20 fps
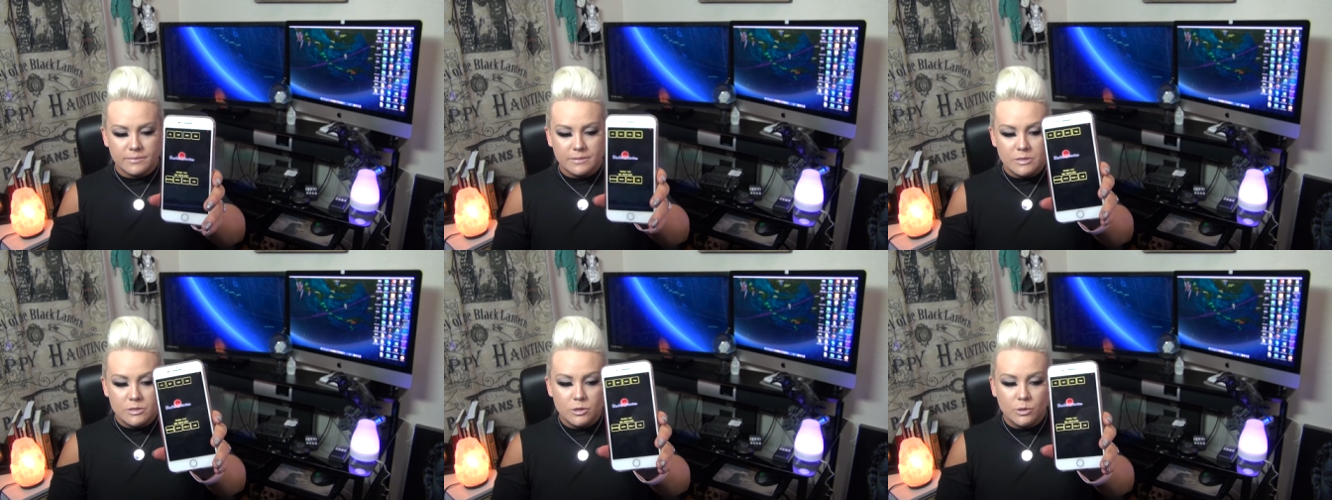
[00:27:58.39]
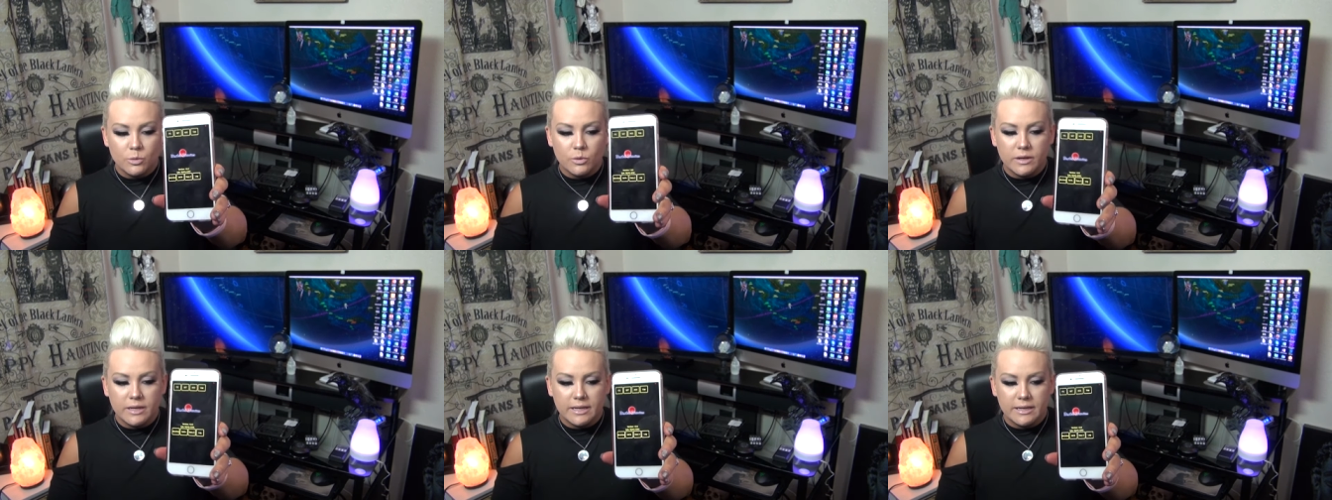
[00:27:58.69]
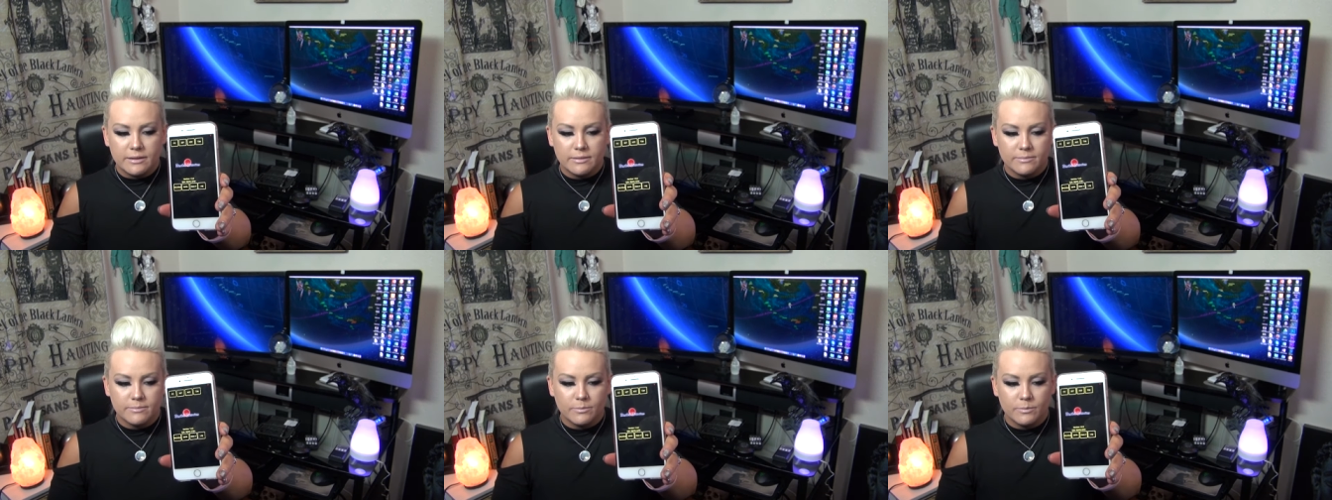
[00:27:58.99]

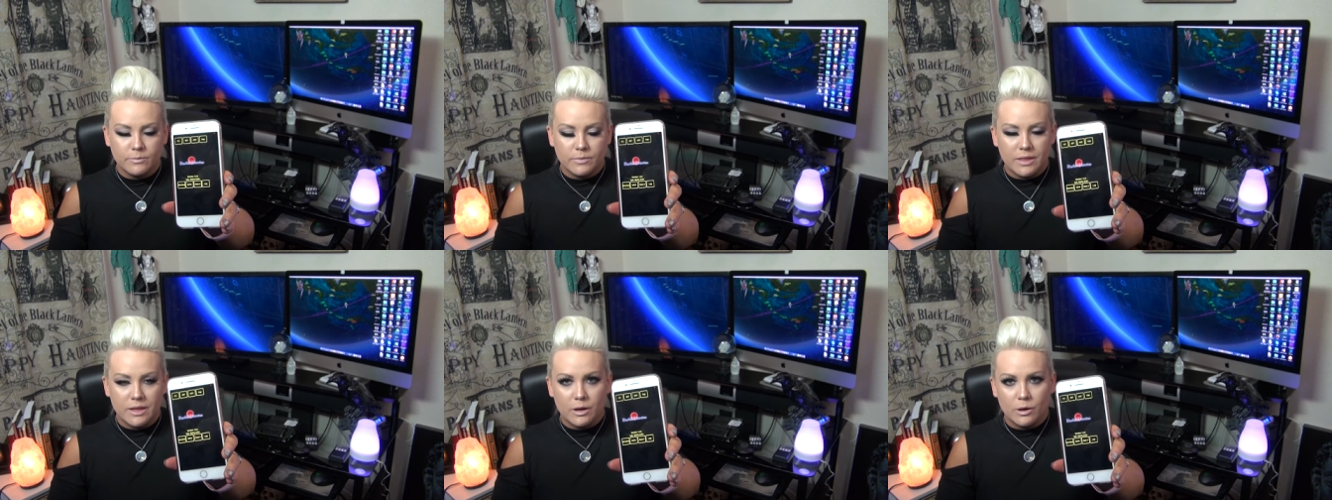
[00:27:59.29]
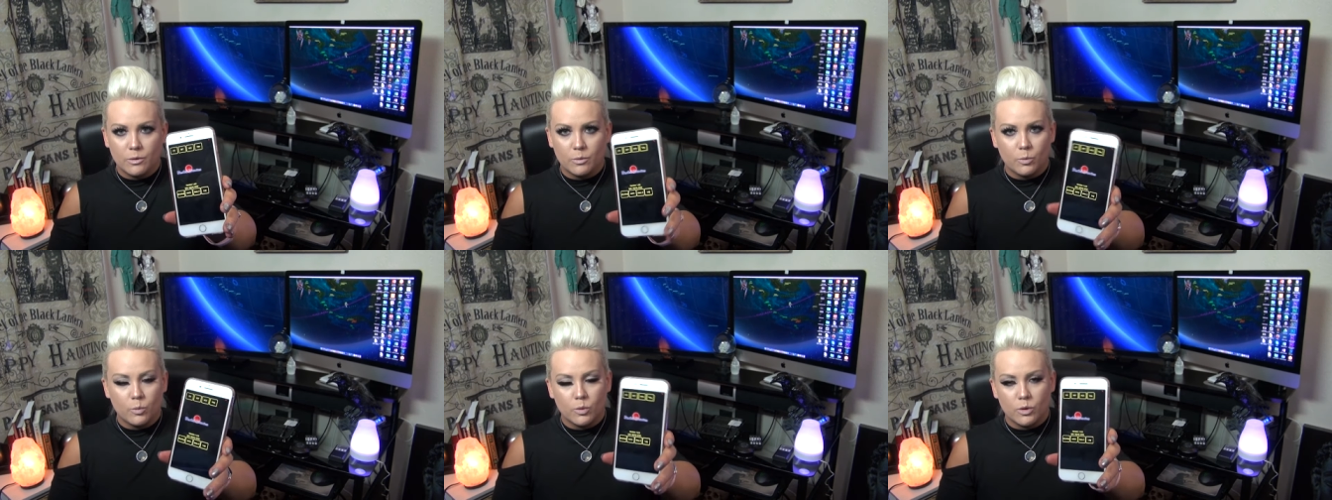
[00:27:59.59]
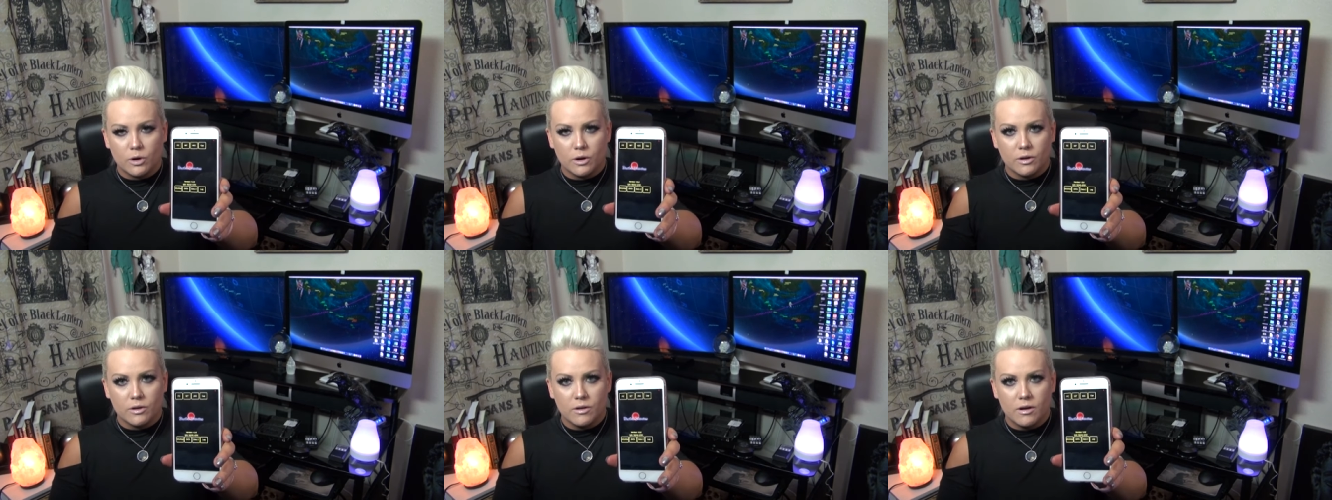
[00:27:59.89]
doing their
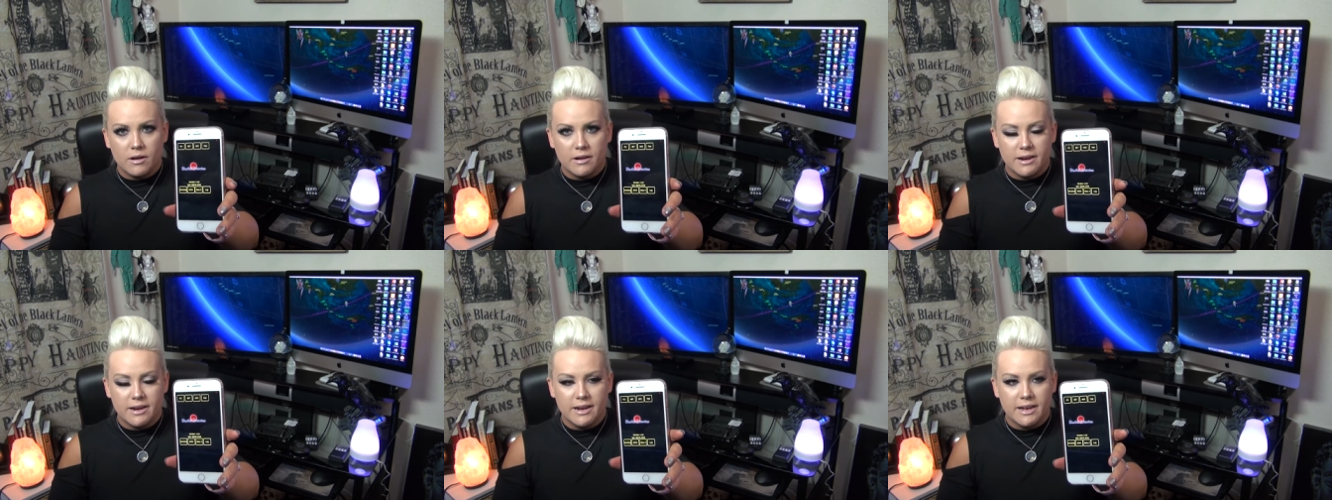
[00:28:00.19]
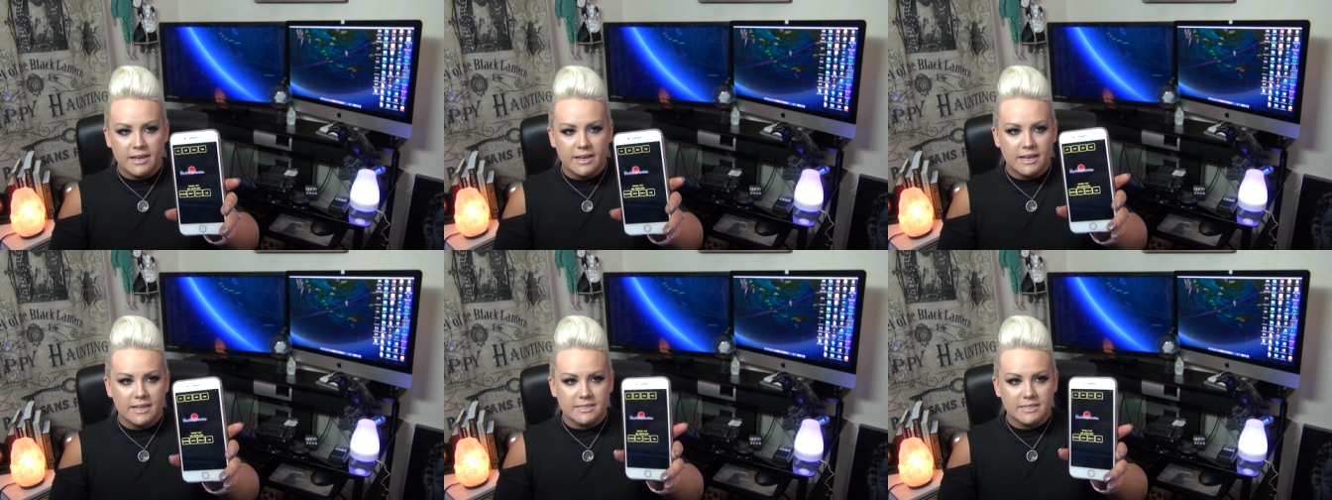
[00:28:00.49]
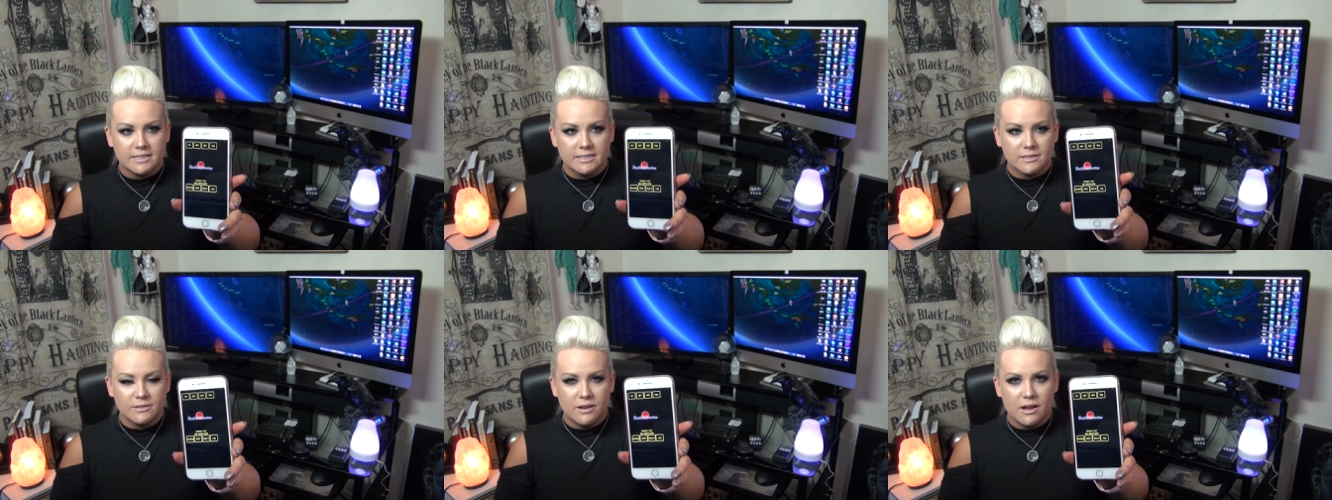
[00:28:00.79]
work on it. I guess
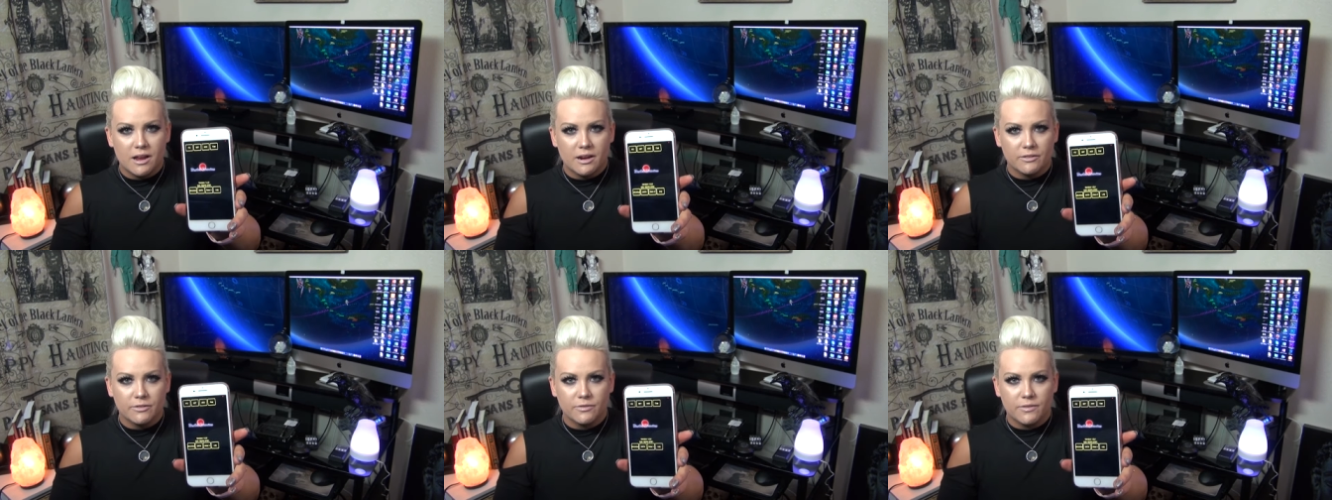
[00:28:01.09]
it's not a